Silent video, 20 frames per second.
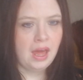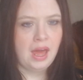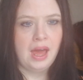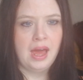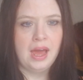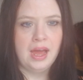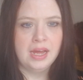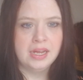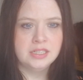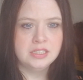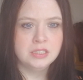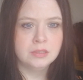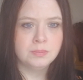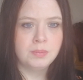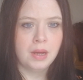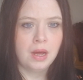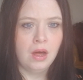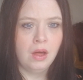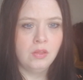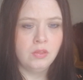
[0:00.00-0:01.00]
cared
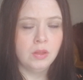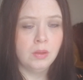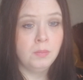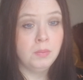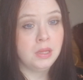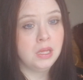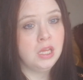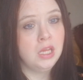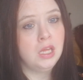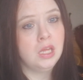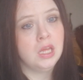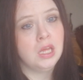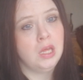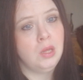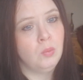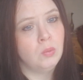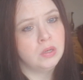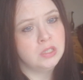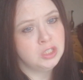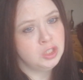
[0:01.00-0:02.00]
about them.
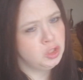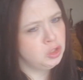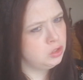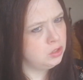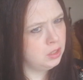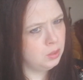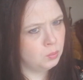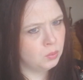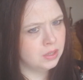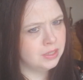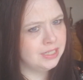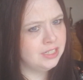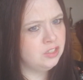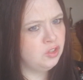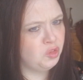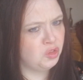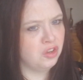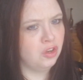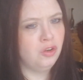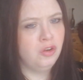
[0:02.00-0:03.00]
He wanted to